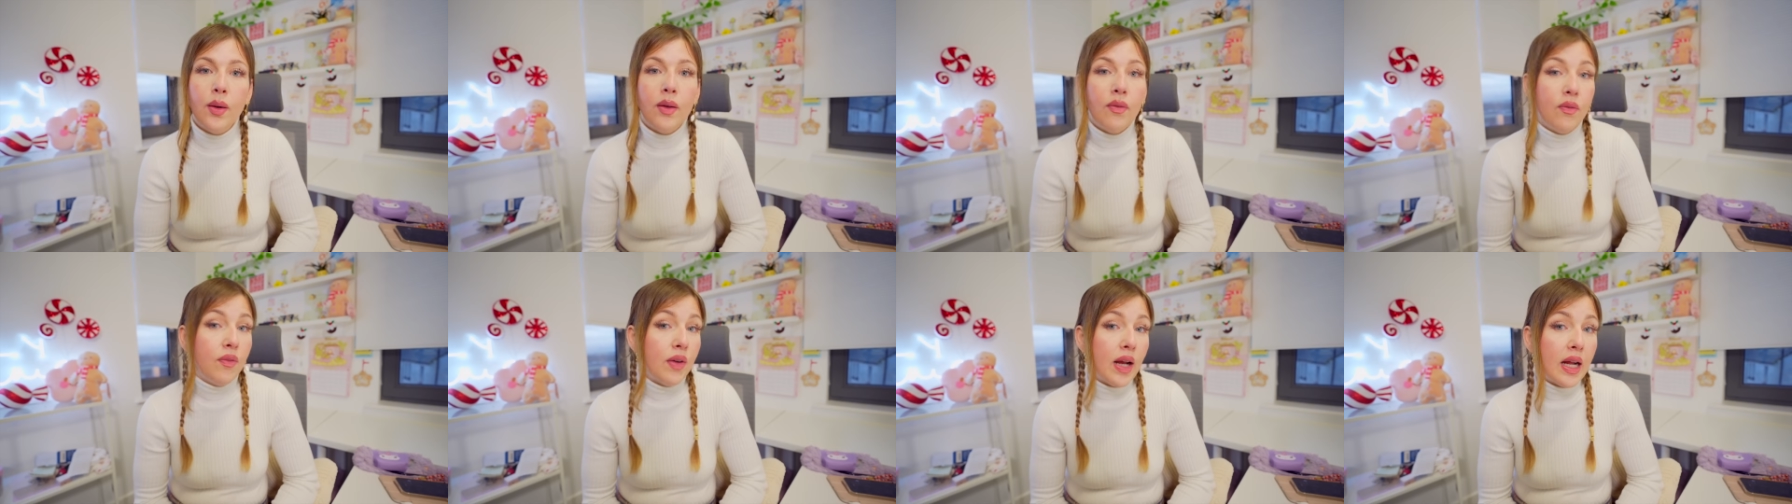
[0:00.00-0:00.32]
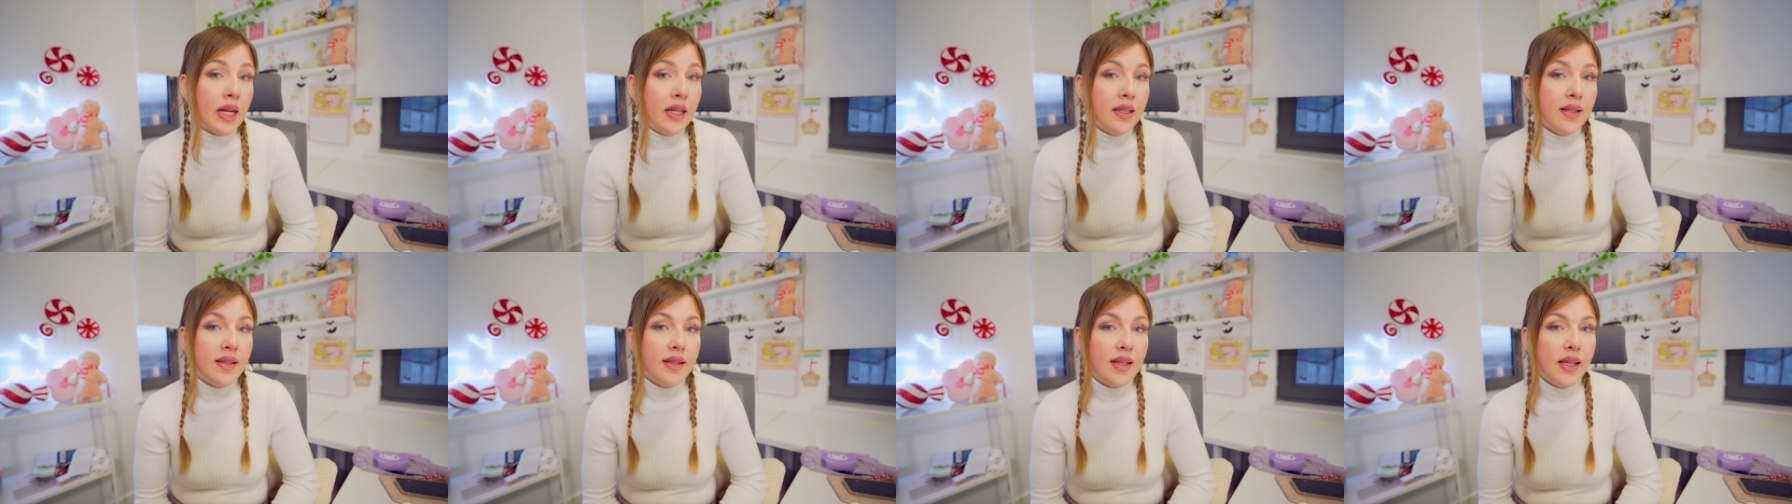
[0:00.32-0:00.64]

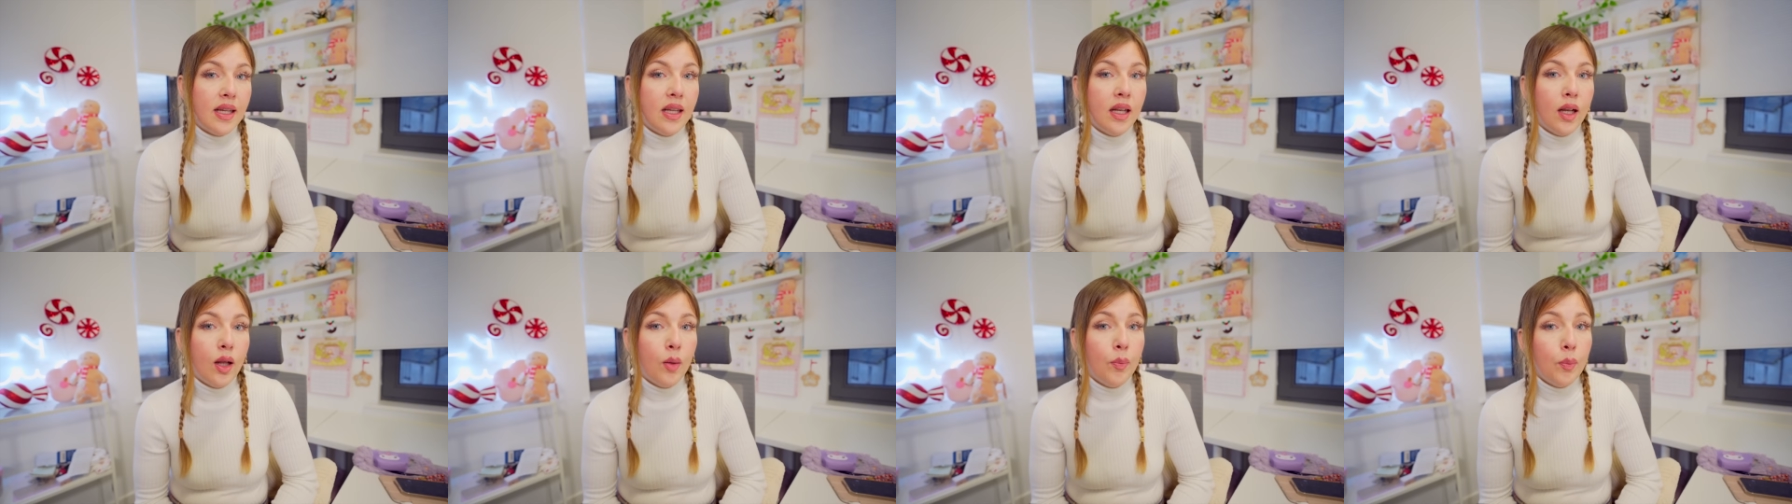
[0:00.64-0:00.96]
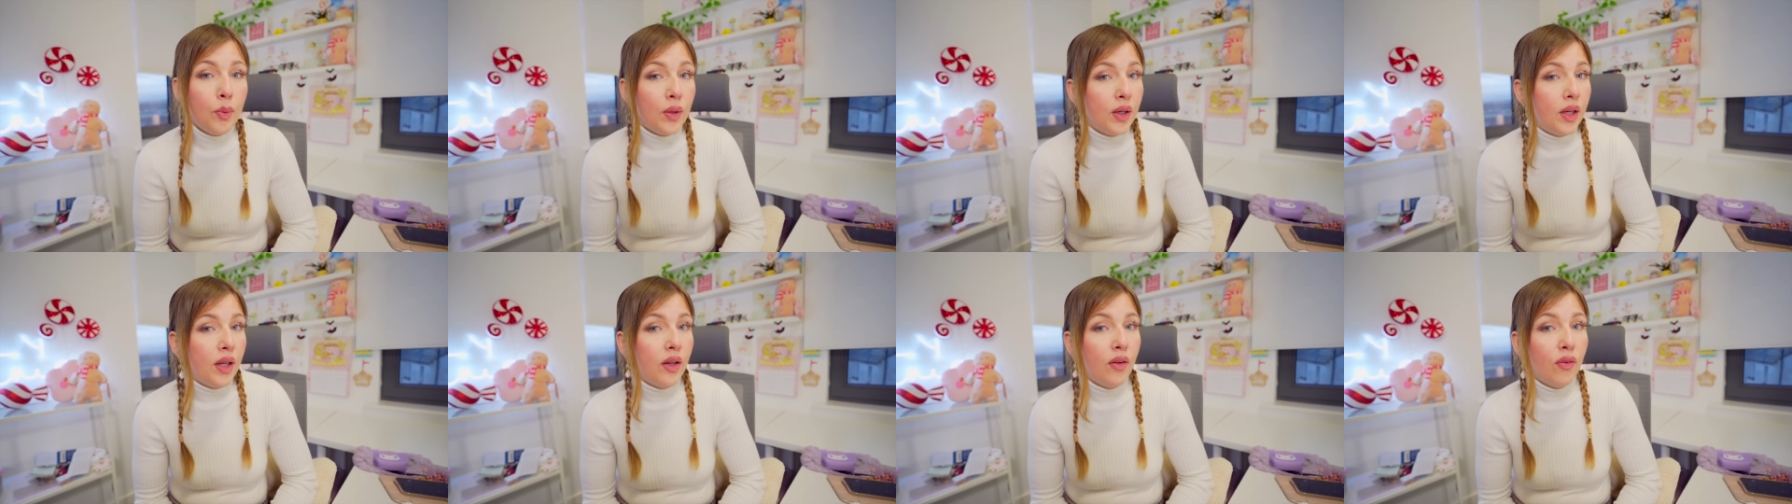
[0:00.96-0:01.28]
invest in a
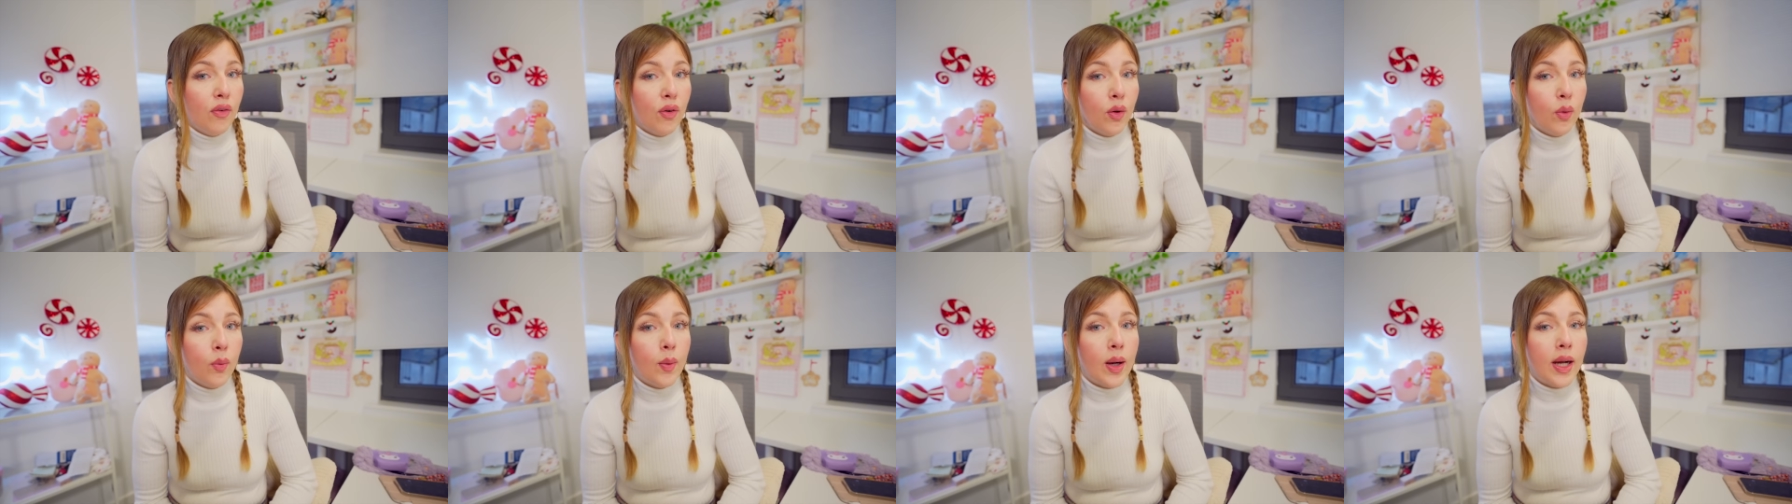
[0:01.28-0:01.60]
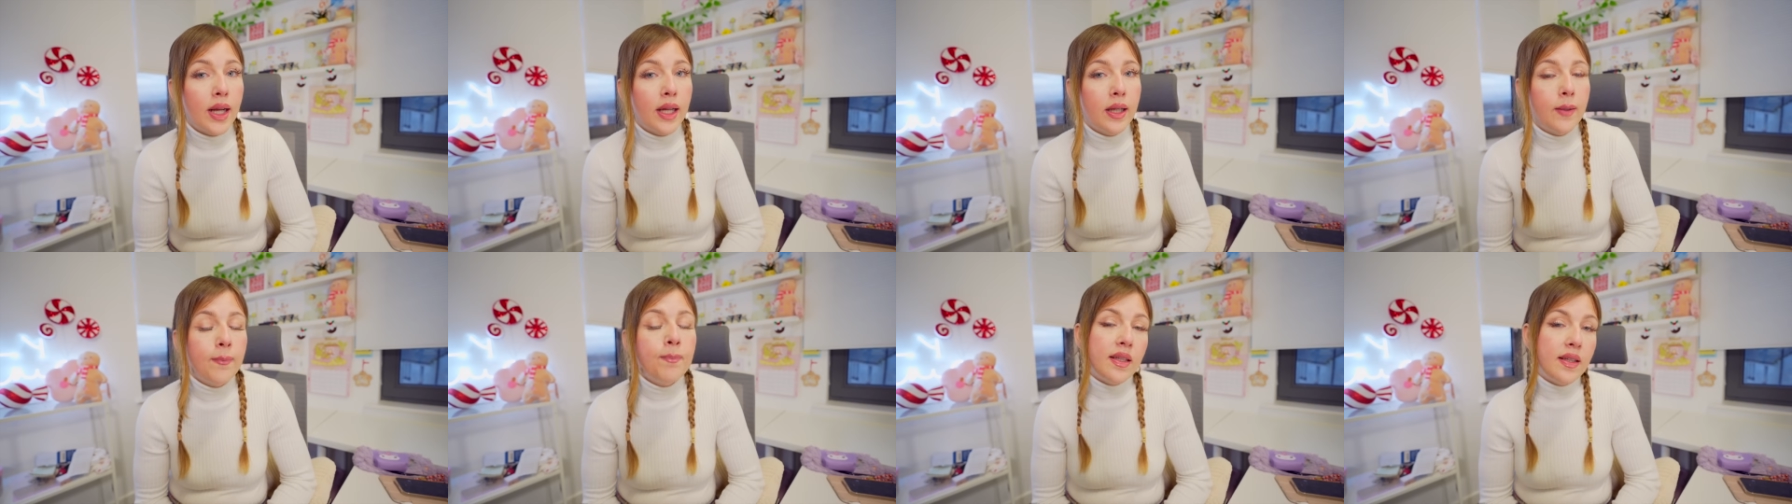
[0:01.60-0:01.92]
printer for a
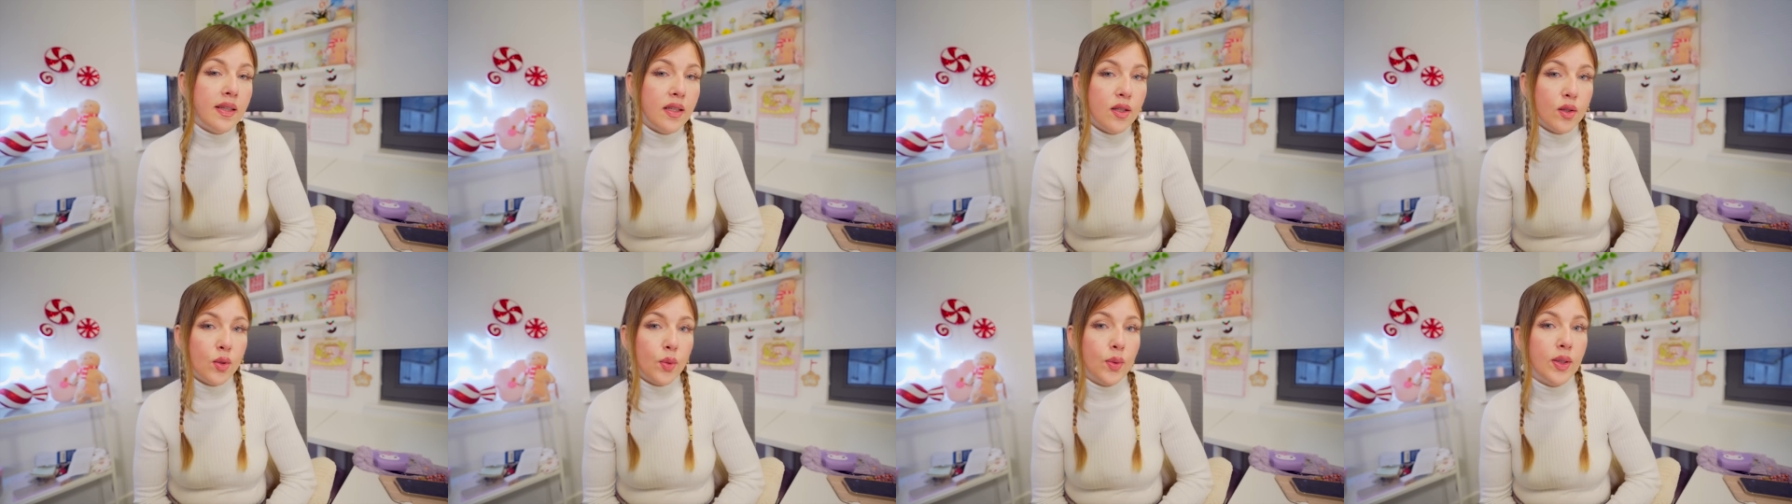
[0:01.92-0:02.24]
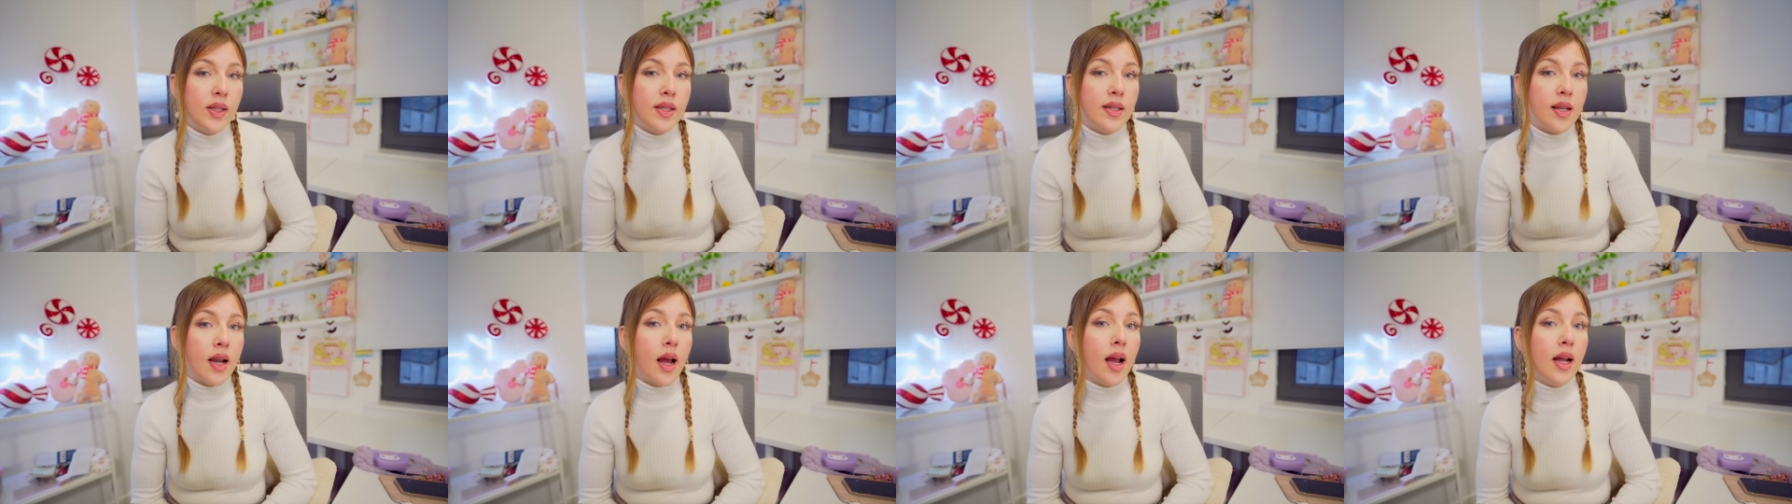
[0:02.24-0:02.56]
while since we
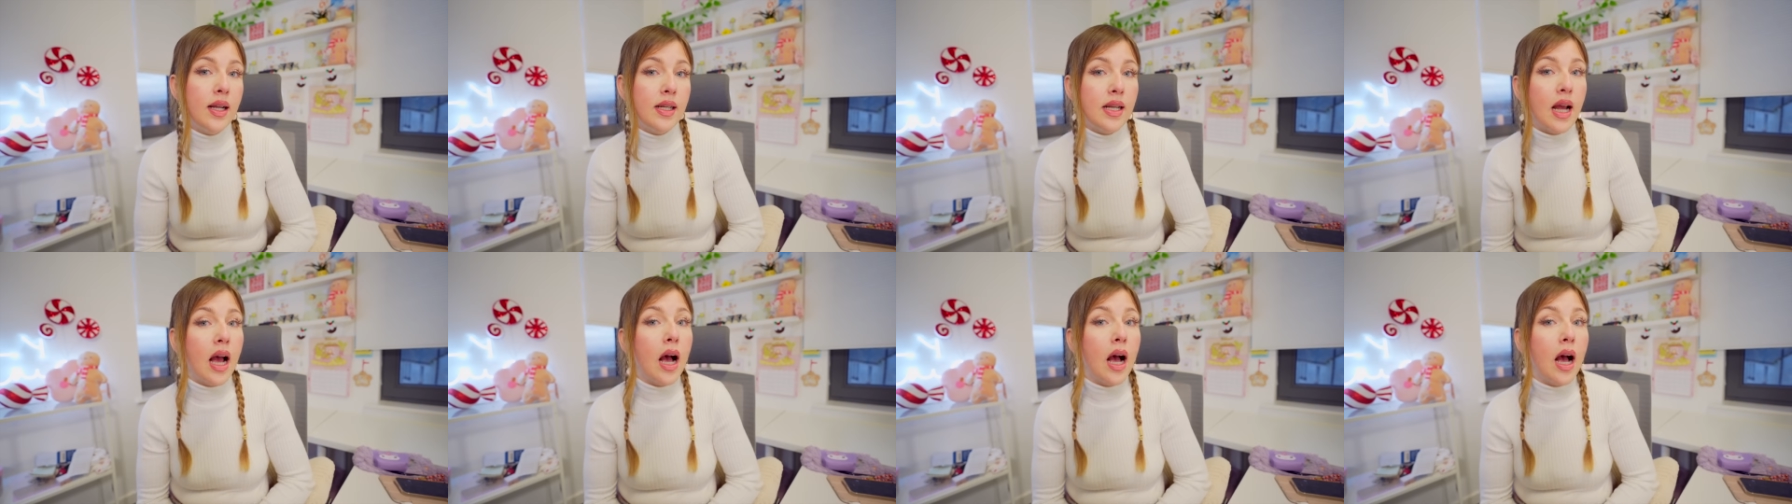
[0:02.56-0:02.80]
started